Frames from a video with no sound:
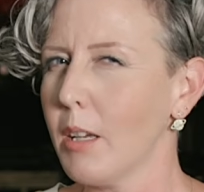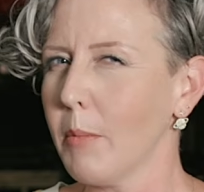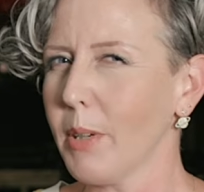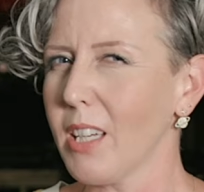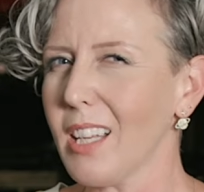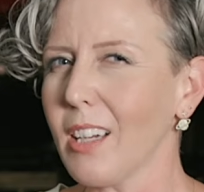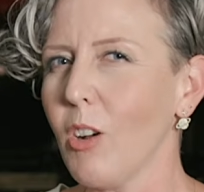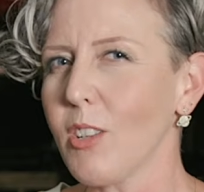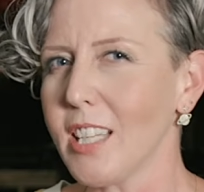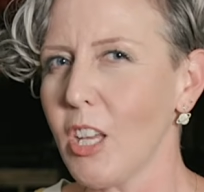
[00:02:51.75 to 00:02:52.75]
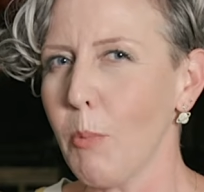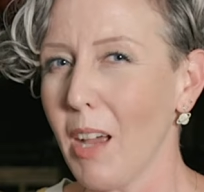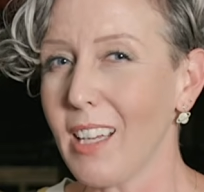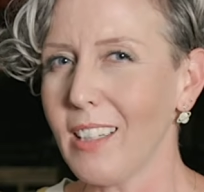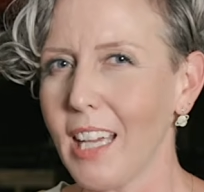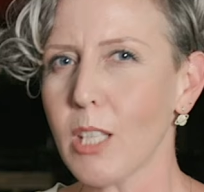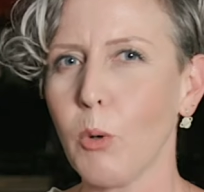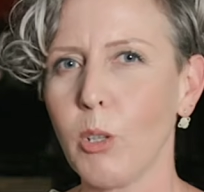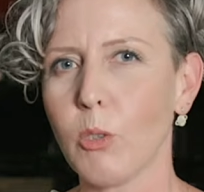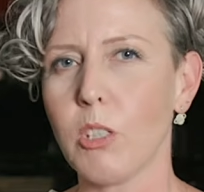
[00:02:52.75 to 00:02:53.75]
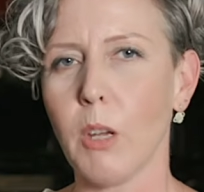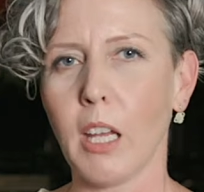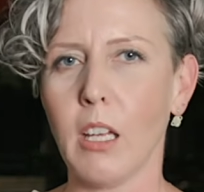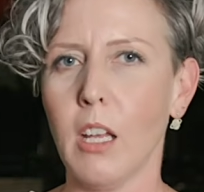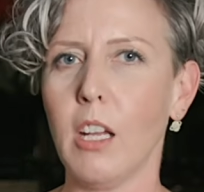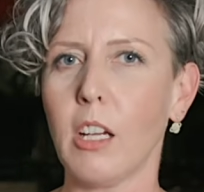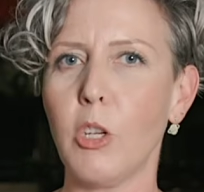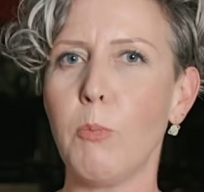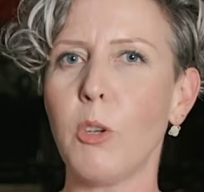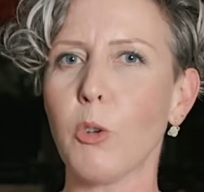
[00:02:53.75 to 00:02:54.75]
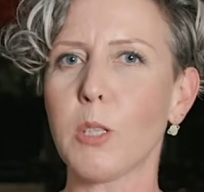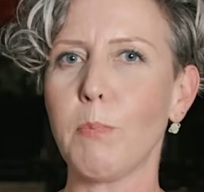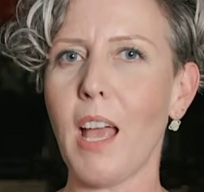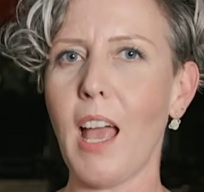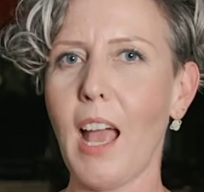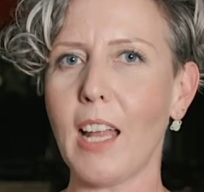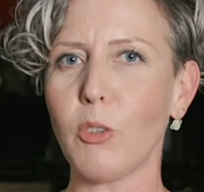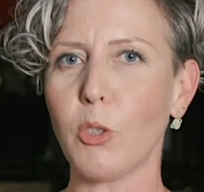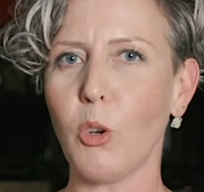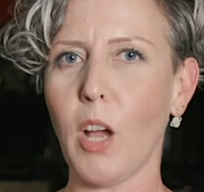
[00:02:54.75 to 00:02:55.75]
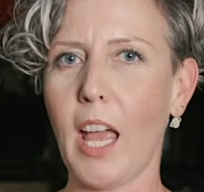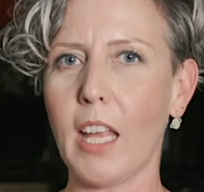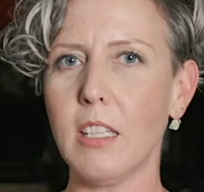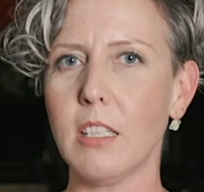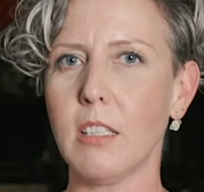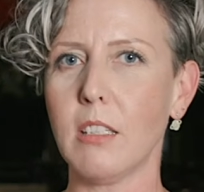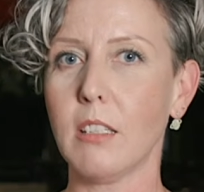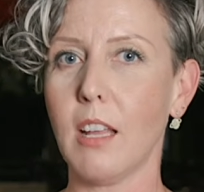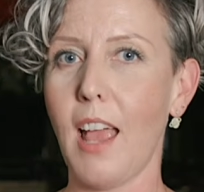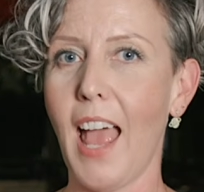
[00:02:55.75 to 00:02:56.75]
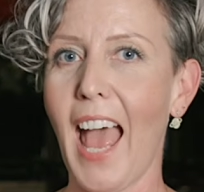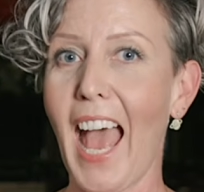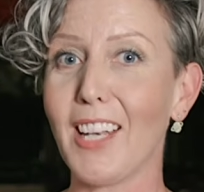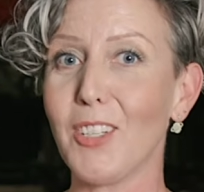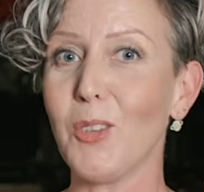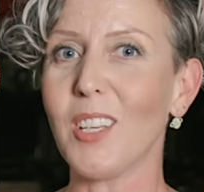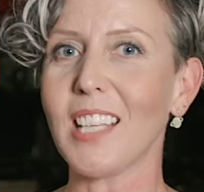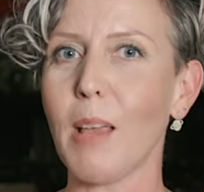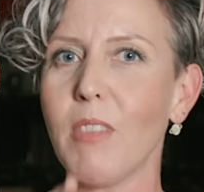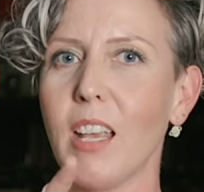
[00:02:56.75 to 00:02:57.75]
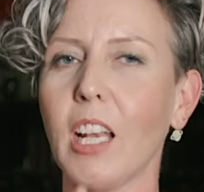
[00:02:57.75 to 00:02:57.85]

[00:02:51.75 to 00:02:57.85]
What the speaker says: because I can't see you, but I can guess what you're doing, can you put your spare hand on your head and do the same thing?